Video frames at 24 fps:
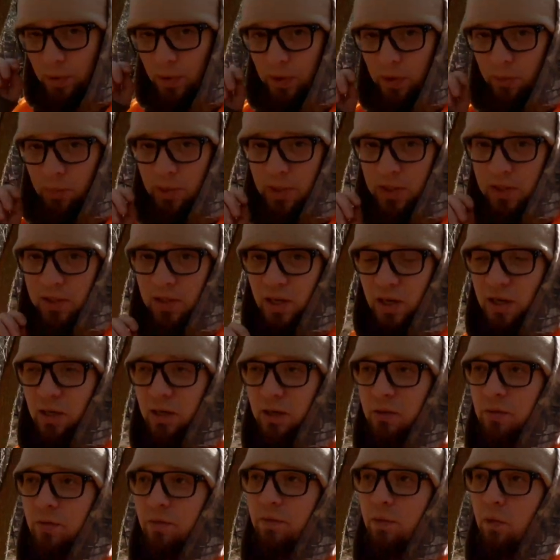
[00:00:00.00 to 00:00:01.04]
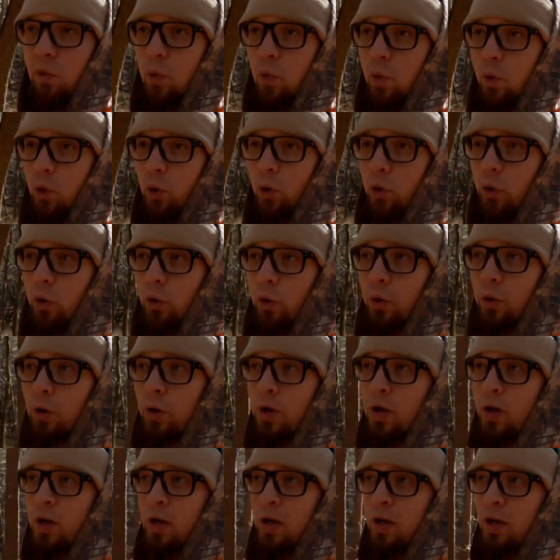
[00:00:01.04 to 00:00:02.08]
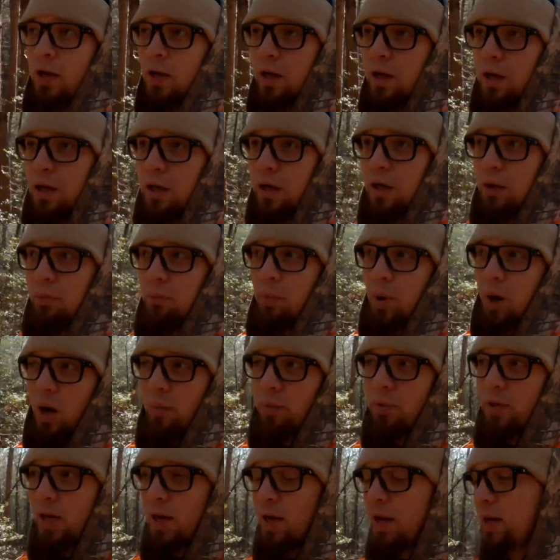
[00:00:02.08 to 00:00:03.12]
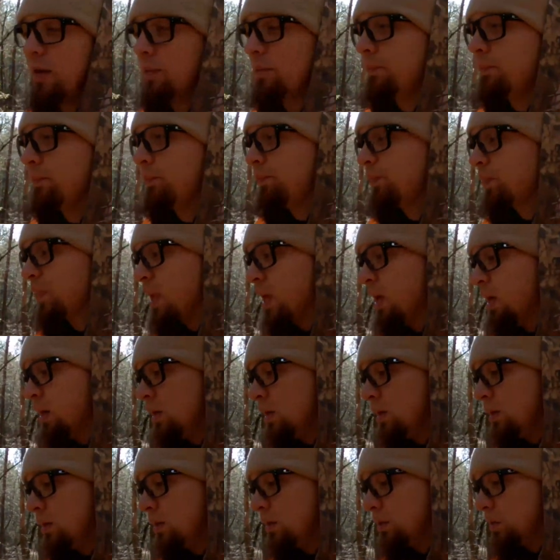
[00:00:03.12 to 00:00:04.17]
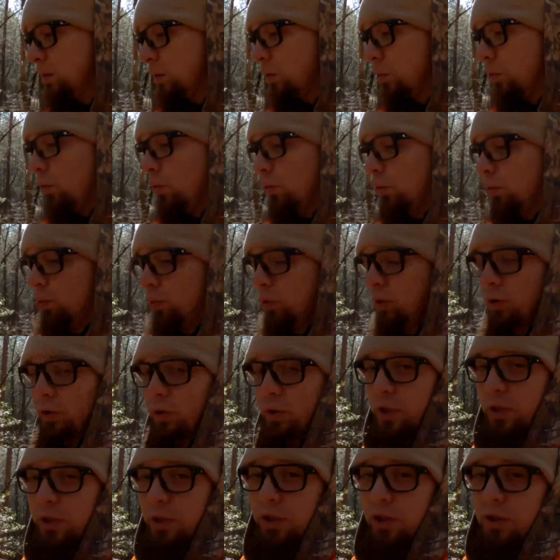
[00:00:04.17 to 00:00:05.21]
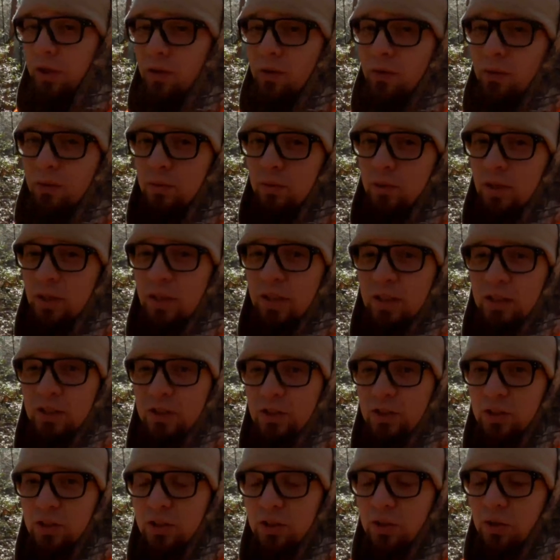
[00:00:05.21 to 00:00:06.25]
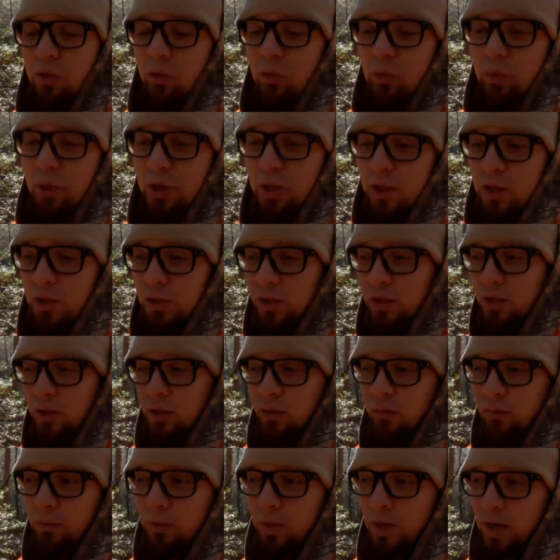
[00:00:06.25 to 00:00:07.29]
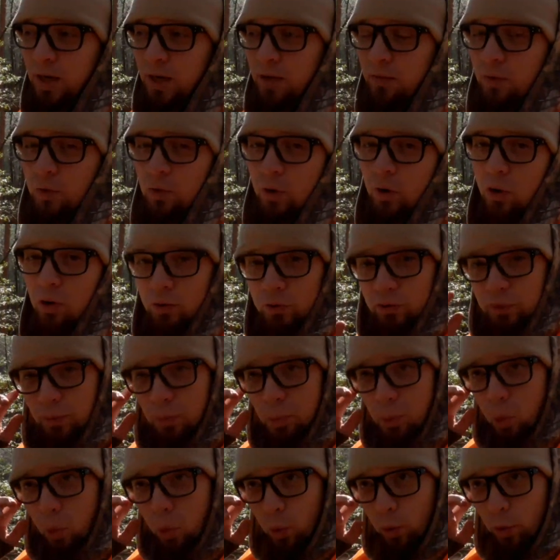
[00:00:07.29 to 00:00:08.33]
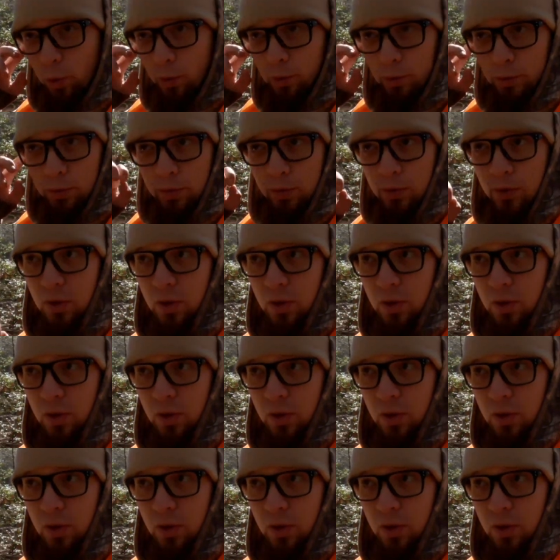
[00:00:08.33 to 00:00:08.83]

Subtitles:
going to be setting for bobcat. So really, it's just going to be kind of across the board.